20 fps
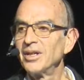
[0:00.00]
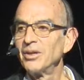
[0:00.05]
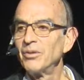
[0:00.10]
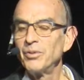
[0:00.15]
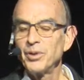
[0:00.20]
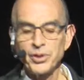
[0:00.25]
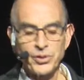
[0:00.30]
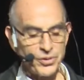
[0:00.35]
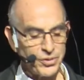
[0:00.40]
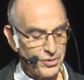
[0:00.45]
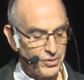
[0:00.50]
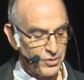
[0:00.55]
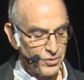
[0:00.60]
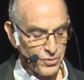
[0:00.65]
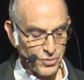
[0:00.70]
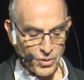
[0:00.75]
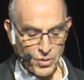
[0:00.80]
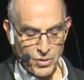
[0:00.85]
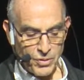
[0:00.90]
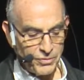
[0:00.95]
which
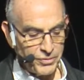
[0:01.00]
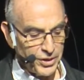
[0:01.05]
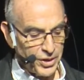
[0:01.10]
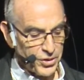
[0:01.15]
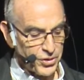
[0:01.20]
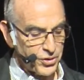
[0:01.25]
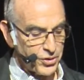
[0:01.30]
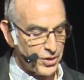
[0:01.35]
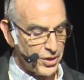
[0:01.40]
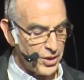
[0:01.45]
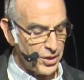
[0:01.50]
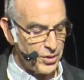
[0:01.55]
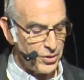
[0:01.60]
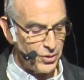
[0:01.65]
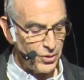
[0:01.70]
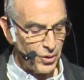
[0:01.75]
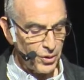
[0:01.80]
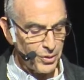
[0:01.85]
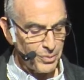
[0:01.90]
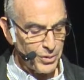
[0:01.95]
drove this
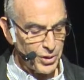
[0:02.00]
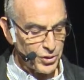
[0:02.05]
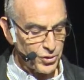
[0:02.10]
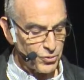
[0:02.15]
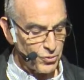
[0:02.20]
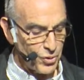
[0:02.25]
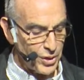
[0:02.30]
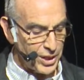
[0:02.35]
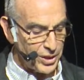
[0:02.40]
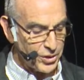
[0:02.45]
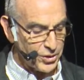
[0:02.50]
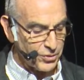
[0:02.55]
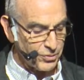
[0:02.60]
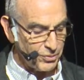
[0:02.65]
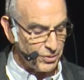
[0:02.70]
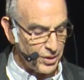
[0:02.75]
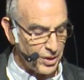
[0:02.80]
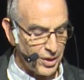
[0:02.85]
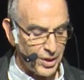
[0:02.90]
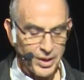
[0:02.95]
enormous wedge
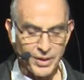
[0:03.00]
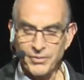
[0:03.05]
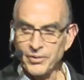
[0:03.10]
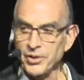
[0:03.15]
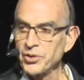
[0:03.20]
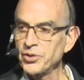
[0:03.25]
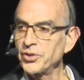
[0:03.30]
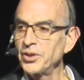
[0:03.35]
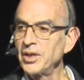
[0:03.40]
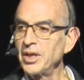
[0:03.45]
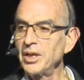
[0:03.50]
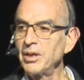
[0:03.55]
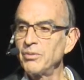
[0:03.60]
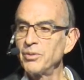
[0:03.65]
through the heart of the city,